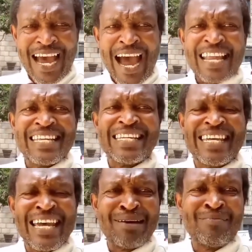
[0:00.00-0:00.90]
and he
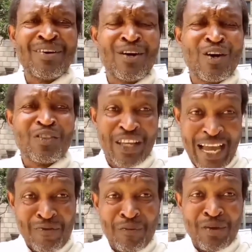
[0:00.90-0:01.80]
came, the
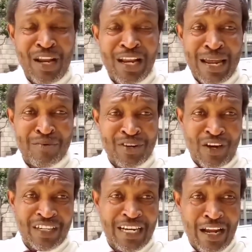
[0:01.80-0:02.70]
guy from the law library,
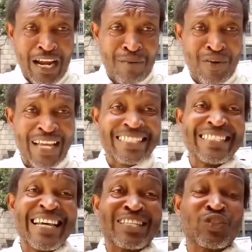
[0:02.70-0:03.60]
because the law library is
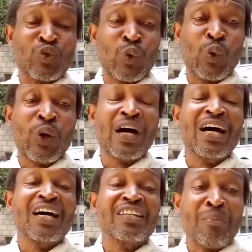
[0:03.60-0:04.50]
next to
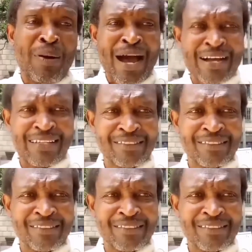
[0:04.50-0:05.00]
the park.